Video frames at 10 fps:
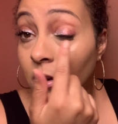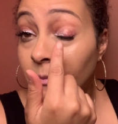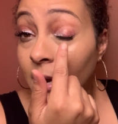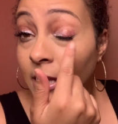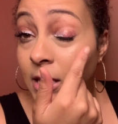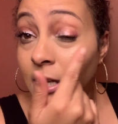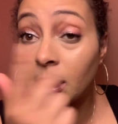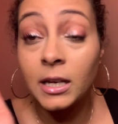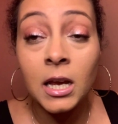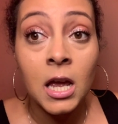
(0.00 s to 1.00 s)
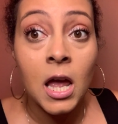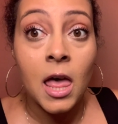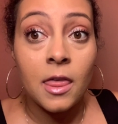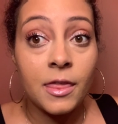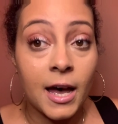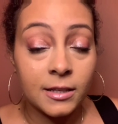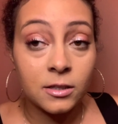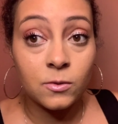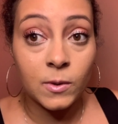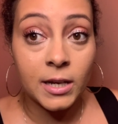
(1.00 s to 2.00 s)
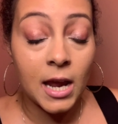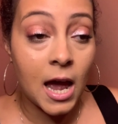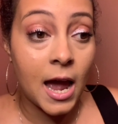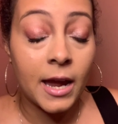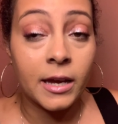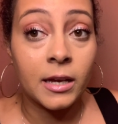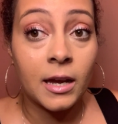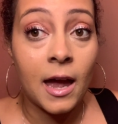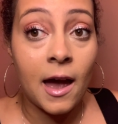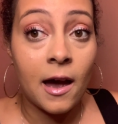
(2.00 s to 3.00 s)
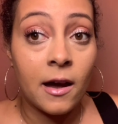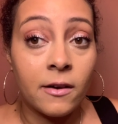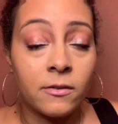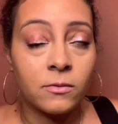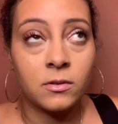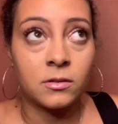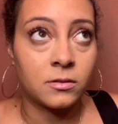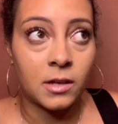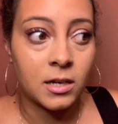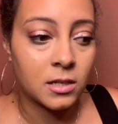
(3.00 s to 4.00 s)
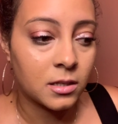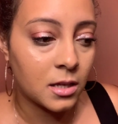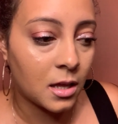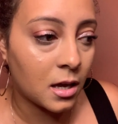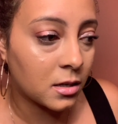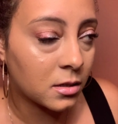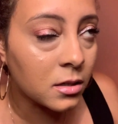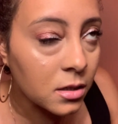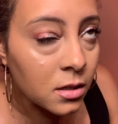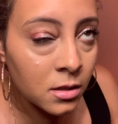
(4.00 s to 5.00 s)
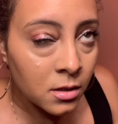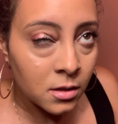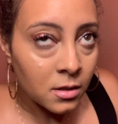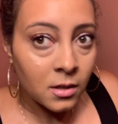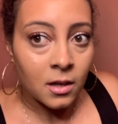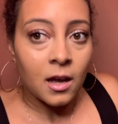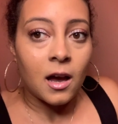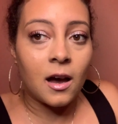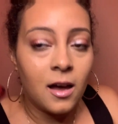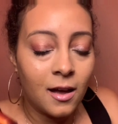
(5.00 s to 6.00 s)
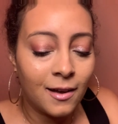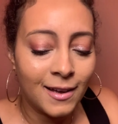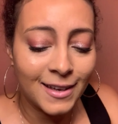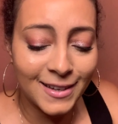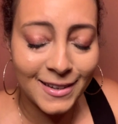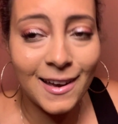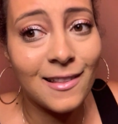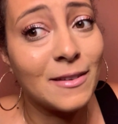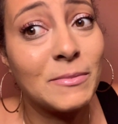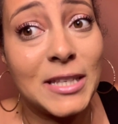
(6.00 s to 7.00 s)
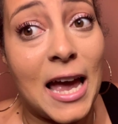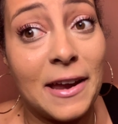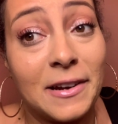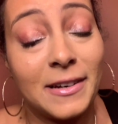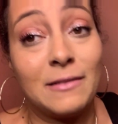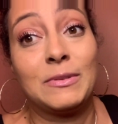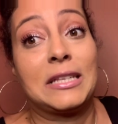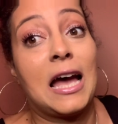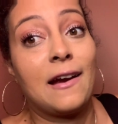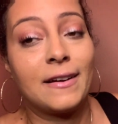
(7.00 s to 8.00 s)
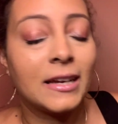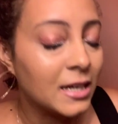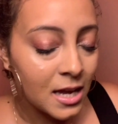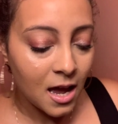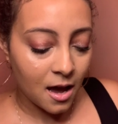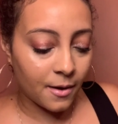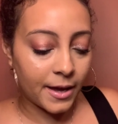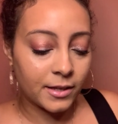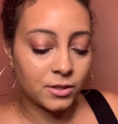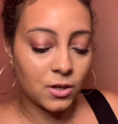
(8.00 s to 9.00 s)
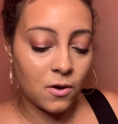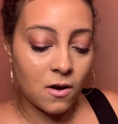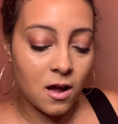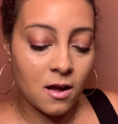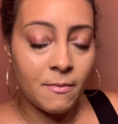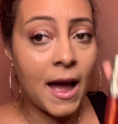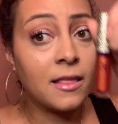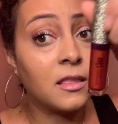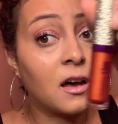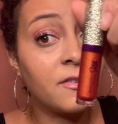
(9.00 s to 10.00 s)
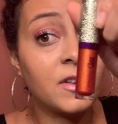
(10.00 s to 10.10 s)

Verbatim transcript: on my lid. That's what I have. Well, I just said that. Oh, I'm tired. I'm sorry. Okay, so I love